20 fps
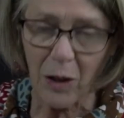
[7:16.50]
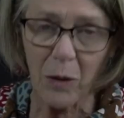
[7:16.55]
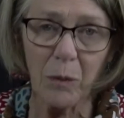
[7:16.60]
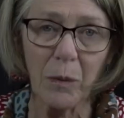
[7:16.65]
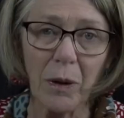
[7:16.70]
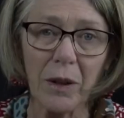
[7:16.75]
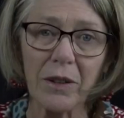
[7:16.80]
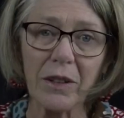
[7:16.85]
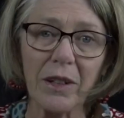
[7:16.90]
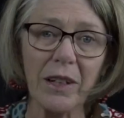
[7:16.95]

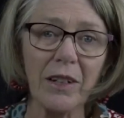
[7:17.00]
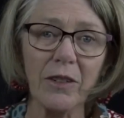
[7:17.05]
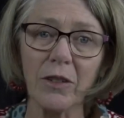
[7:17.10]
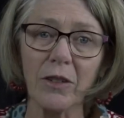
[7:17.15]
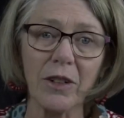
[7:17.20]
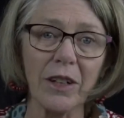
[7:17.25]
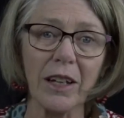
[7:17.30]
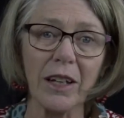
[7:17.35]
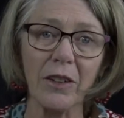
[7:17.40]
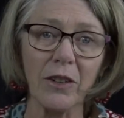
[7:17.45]
But he
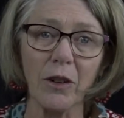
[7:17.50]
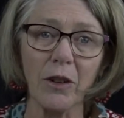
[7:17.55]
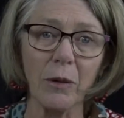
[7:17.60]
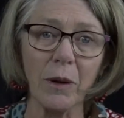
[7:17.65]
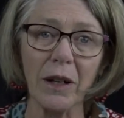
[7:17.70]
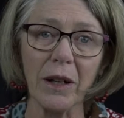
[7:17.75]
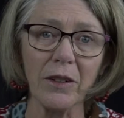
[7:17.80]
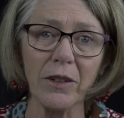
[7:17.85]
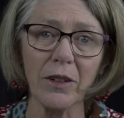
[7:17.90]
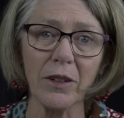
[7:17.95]
could get no
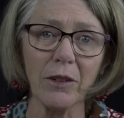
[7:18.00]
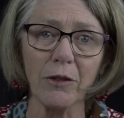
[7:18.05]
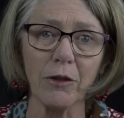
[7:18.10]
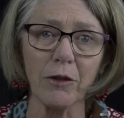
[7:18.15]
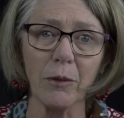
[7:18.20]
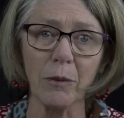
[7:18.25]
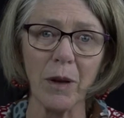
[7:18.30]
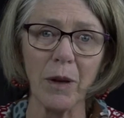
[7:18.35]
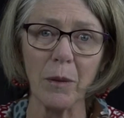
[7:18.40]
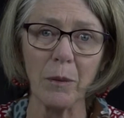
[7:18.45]
answer
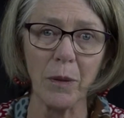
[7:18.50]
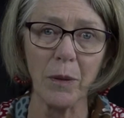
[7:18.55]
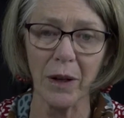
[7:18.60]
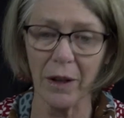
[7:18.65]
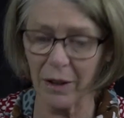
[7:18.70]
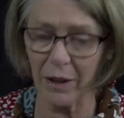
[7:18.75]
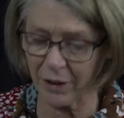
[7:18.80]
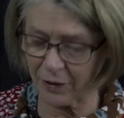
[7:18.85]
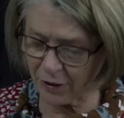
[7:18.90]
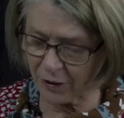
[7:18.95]
from that
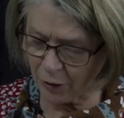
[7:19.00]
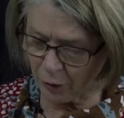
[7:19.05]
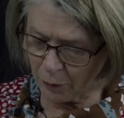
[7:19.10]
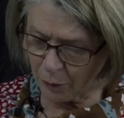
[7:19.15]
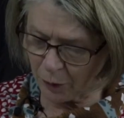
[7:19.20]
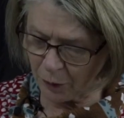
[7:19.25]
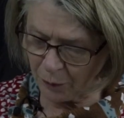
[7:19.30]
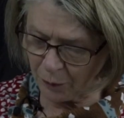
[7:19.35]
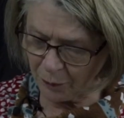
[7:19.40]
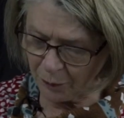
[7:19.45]
polite
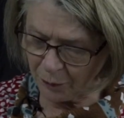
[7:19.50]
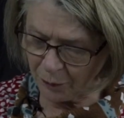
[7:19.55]
goblin.